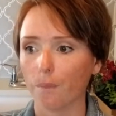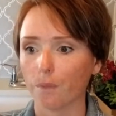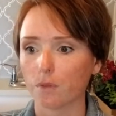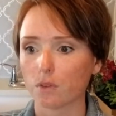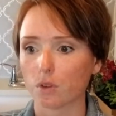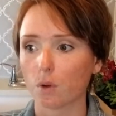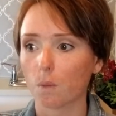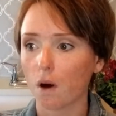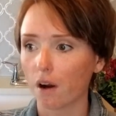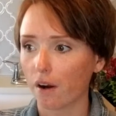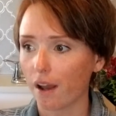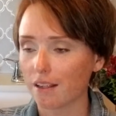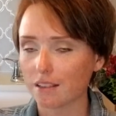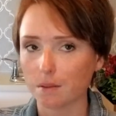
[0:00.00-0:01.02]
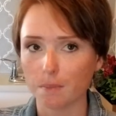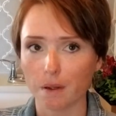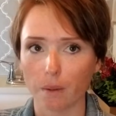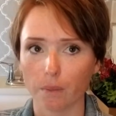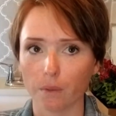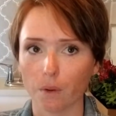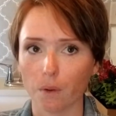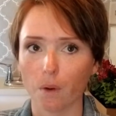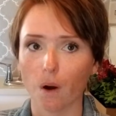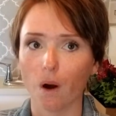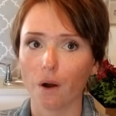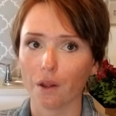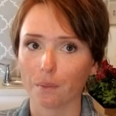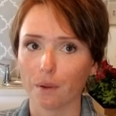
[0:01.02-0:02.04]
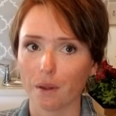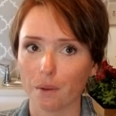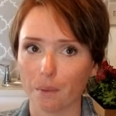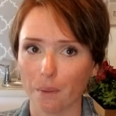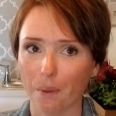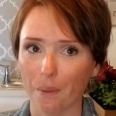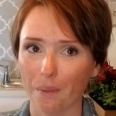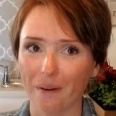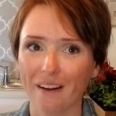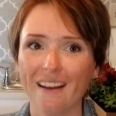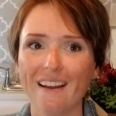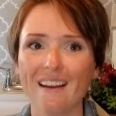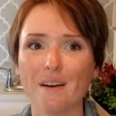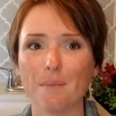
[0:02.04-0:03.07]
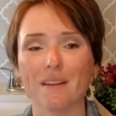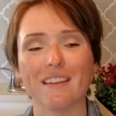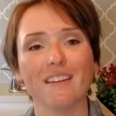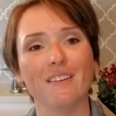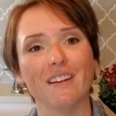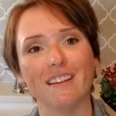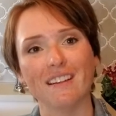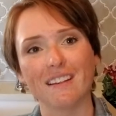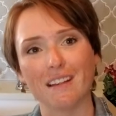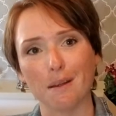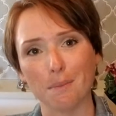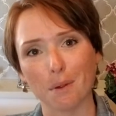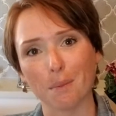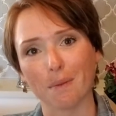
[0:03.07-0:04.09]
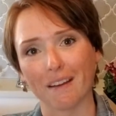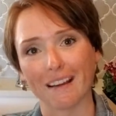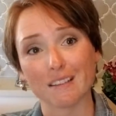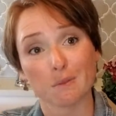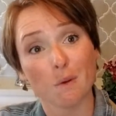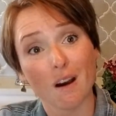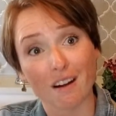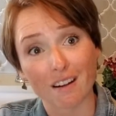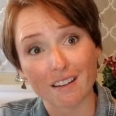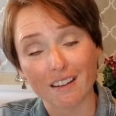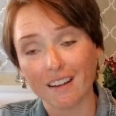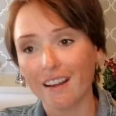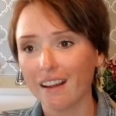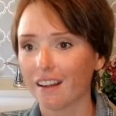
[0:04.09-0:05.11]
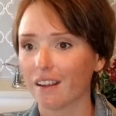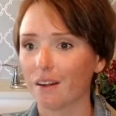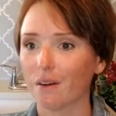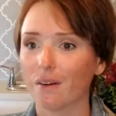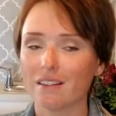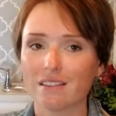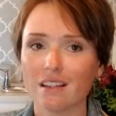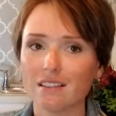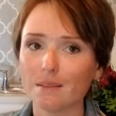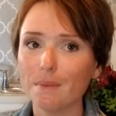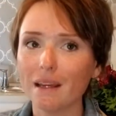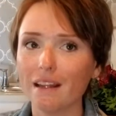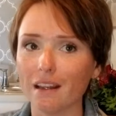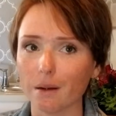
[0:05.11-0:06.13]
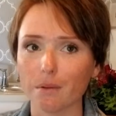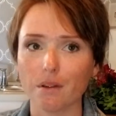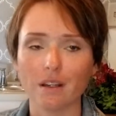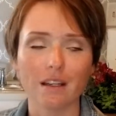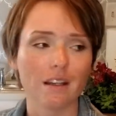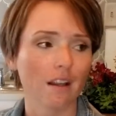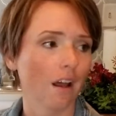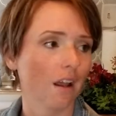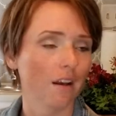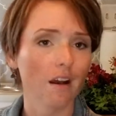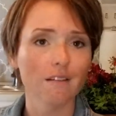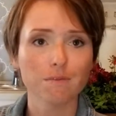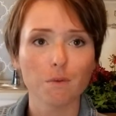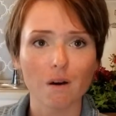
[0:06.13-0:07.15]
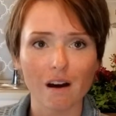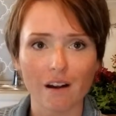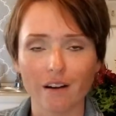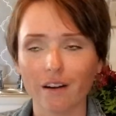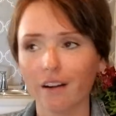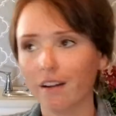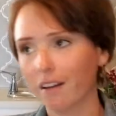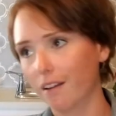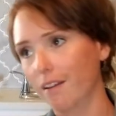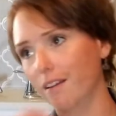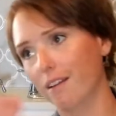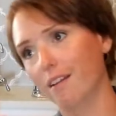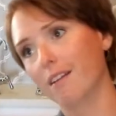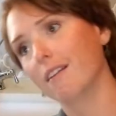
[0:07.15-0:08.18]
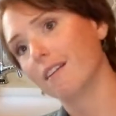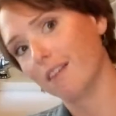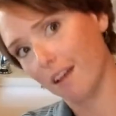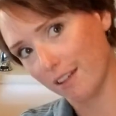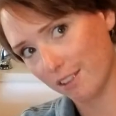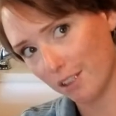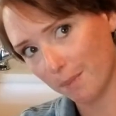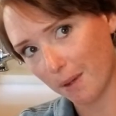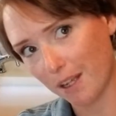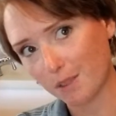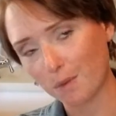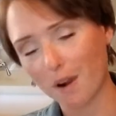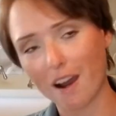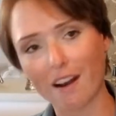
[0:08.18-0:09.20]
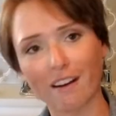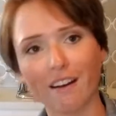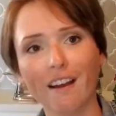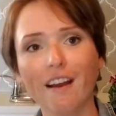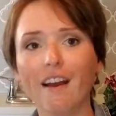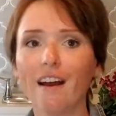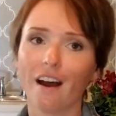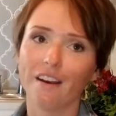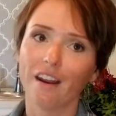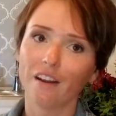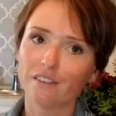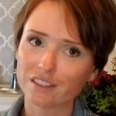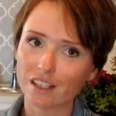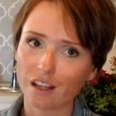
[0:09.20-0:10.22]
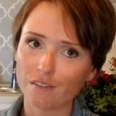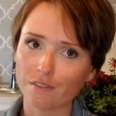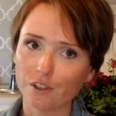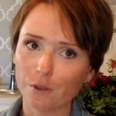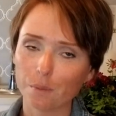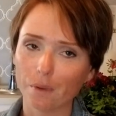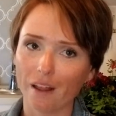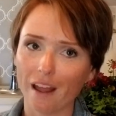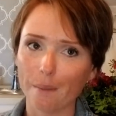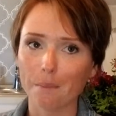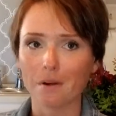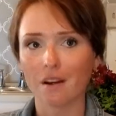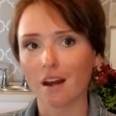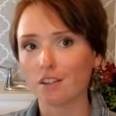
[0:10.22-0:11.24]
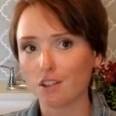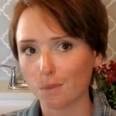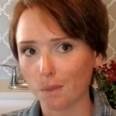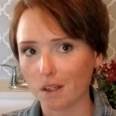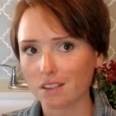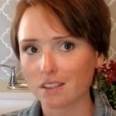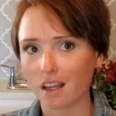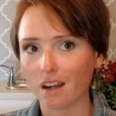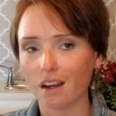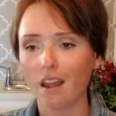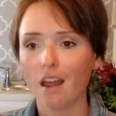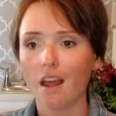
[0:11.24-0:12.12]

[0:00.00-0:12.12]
So your water has to be able to go all the way through, but you need to keep your plants watered. You know, it's a medium. You need enough water, not too much water, enough sun for your plant, but not too much sun.